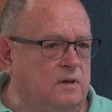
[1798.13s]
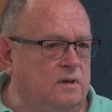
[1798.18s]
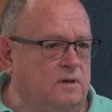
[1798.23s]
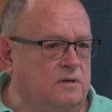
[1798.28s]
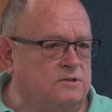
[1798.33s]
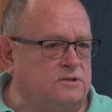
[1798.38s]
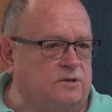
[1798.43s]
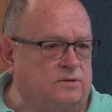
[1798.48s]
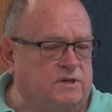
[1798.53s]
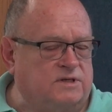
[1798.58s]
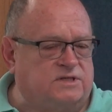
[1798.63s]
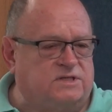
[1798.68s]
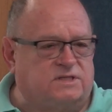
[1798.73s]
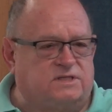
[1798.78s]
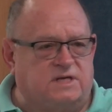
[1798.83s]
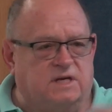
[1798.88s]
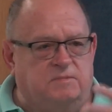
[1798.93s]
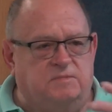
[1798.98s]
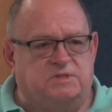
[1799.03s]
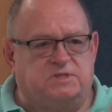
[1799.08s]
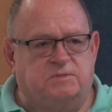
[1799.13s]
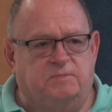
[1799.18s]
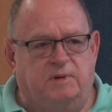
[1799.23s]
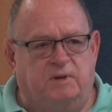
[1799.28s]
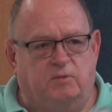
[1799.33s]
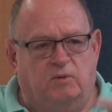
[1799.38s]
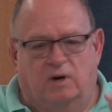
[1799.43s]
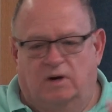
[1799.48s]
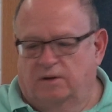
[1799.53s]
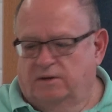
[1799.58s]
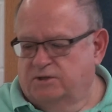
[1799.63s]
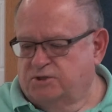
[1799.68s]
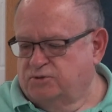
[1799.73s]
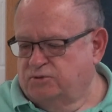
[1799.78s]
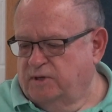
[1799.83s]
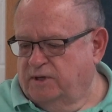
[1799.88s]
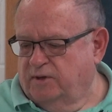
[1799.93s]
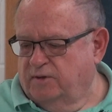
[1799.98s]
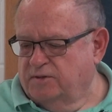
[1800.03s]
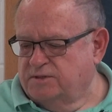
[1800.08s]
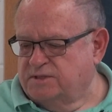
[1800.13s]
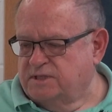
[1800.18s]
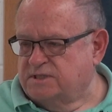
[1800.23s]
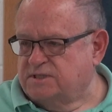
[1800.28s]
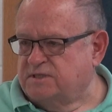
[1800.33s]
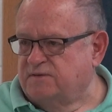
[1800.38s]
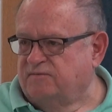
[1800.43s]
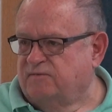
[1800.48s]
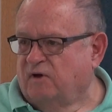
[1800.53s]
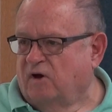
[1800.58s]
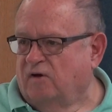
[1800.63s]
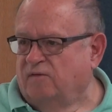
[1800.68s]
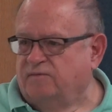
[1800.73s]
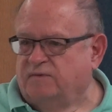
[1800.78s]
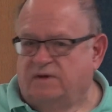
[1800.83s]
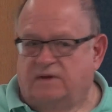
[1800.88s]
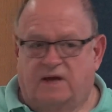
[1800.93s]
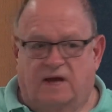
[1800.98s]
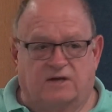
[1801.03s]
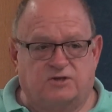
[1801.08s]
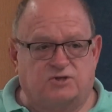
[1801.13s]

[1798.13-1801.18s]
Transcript: So this seems to be one of the triggers that's involved in that